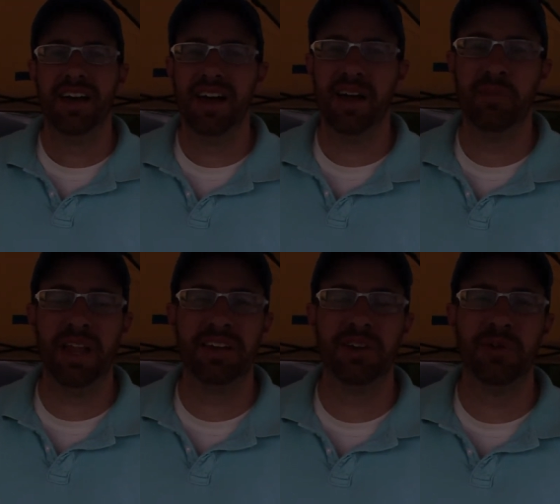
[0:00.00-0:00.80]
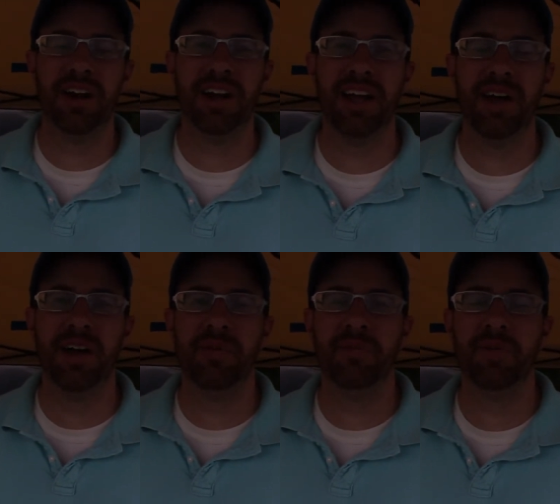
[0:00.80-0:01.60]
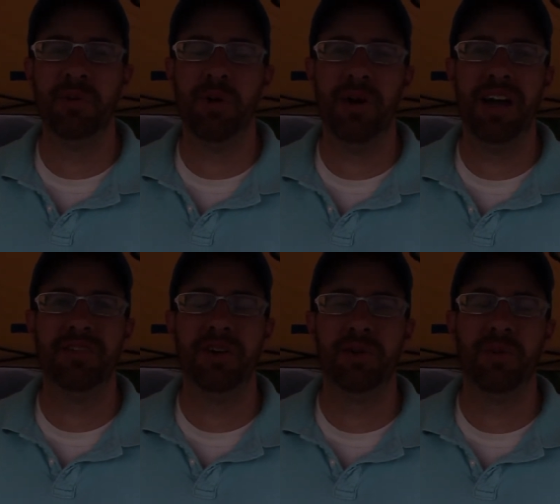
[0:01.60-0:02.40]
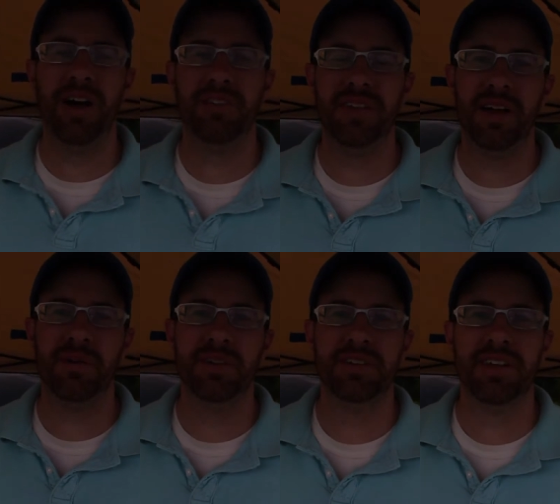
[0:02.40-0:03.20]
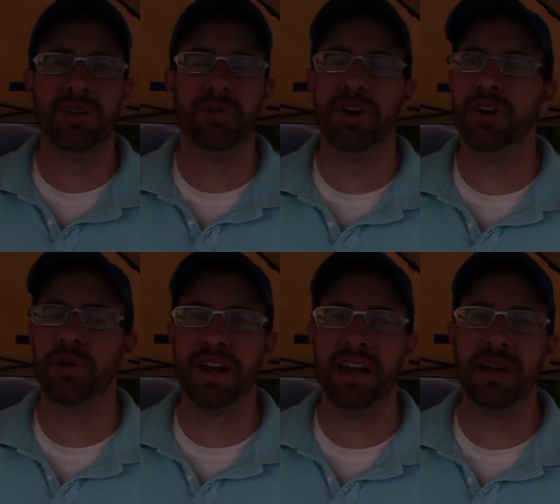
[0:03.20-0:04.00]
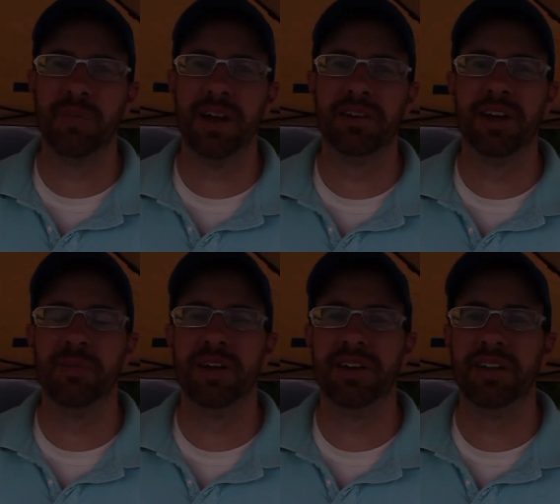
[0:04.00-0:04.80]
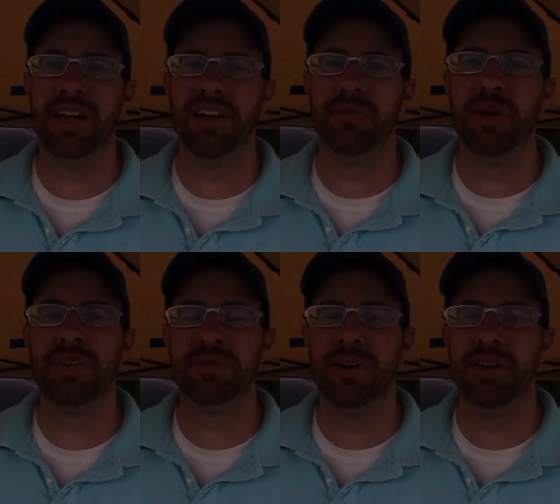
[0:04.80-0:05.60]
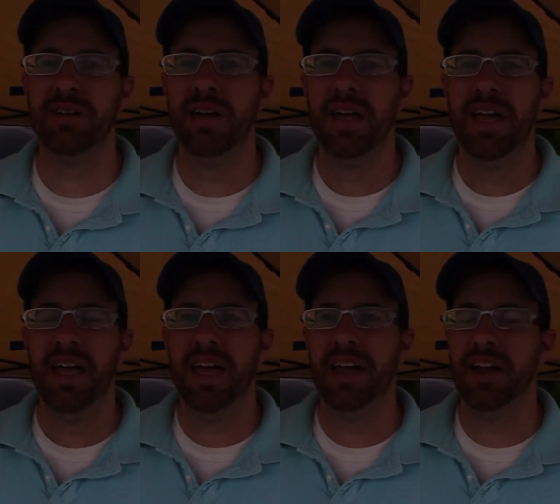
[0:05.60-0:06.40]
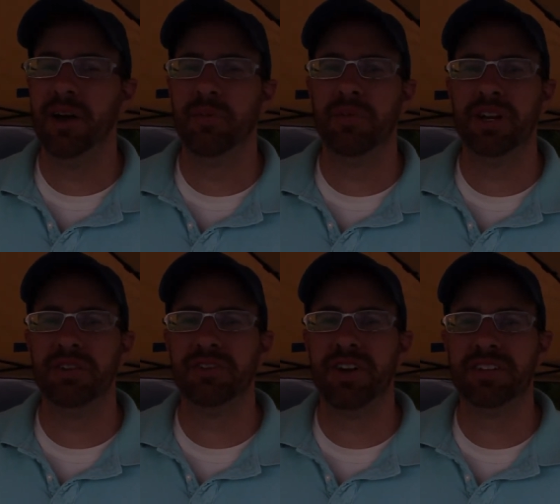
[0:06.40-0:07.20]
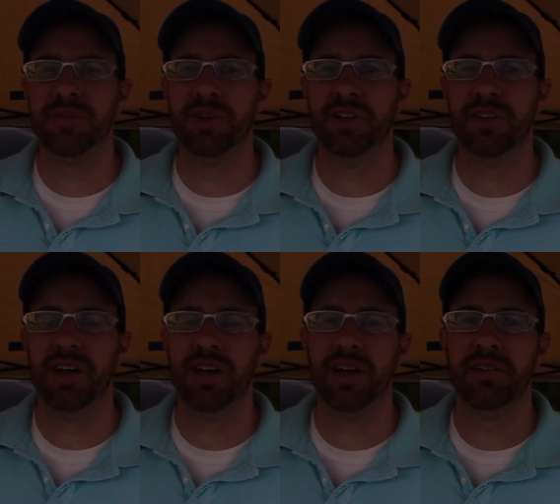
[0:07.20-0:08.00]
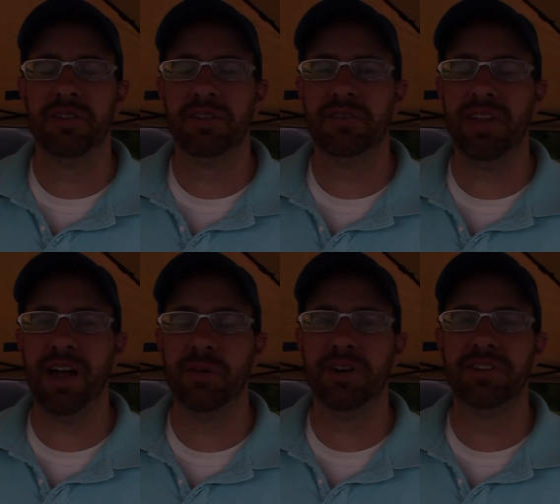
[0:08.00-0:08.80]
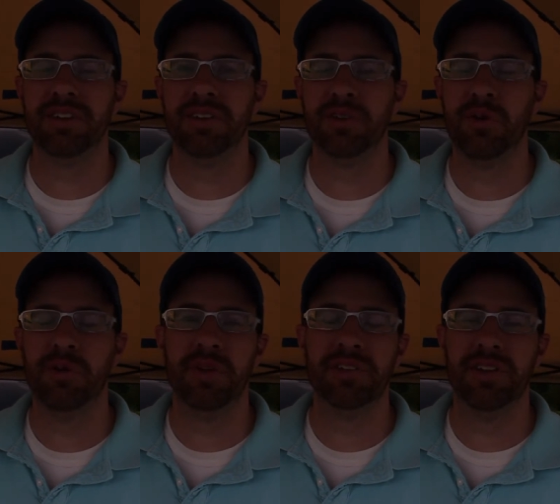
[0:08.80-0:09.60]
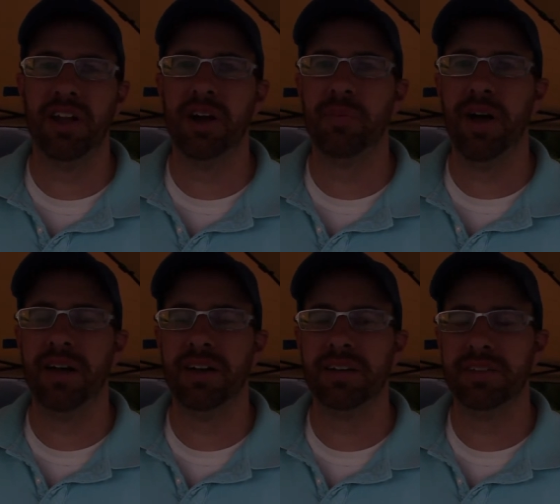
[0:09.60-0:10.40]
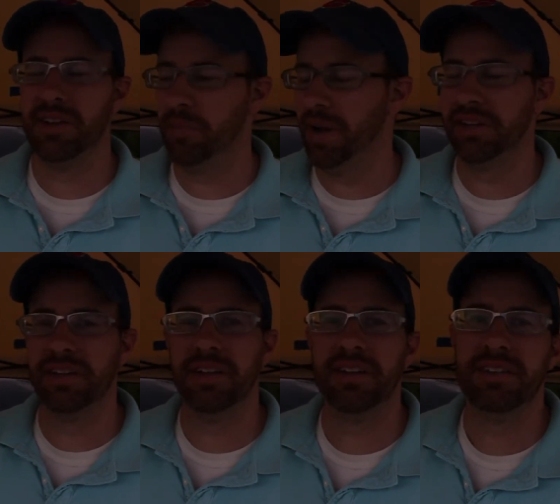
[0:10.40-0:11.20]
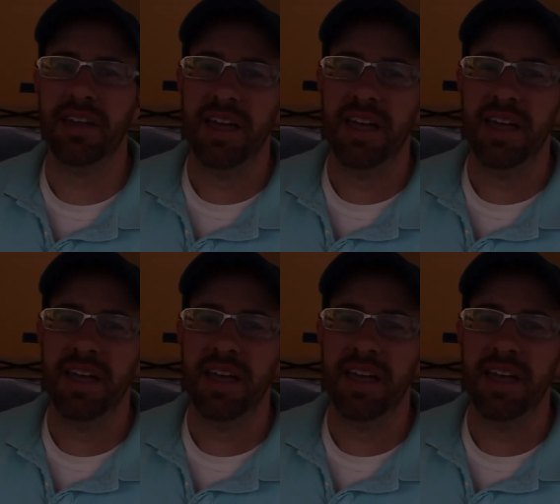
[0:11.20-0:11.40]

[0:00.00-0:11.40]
I'm um, Landon Waring. Um, me and my wife own Wild Flours, and we're an organic bakery and mill out of Murfreesboro. And um, we use freshly milled uh, flours and corn mills in all our products and our baked goods.